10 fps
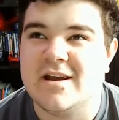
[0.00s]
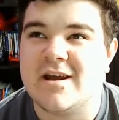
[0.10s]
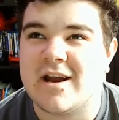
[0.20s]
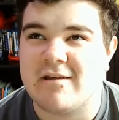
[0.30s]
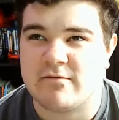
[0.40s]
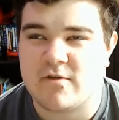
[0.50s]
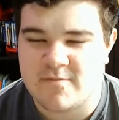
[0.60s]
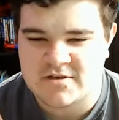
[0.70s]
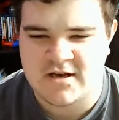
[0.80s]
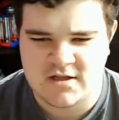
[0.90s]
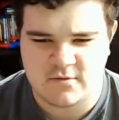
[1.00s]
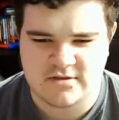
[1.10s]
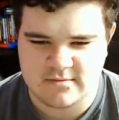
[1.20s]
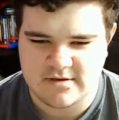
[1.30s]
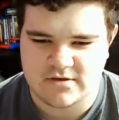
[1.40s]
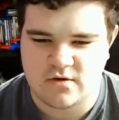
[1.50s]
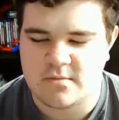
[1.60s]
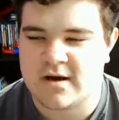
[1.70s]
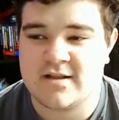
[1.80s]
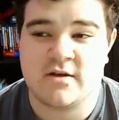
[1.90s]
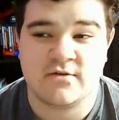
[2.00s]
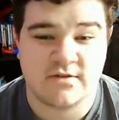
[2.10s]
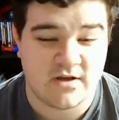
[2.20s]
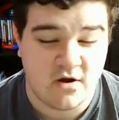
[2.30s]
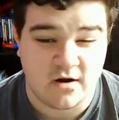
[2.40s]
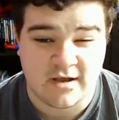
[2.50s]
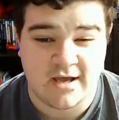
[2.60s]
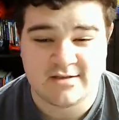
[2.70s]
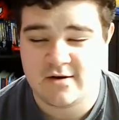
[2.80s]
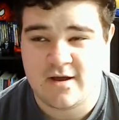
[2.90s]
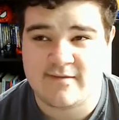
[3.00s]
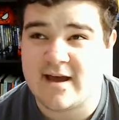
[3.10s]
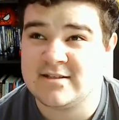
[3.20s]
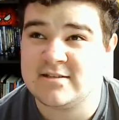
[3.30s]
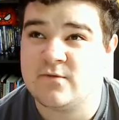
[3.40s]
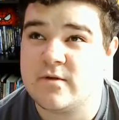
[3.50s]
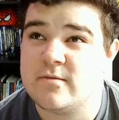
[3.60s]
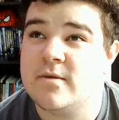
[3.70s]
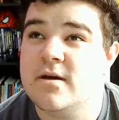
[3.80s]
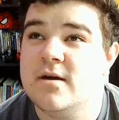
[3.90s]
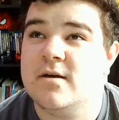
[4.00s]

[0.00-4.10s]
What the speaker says: I have three particular ones I'm going to do. I'm not going to tell you which ones they are in case I don't have access for them.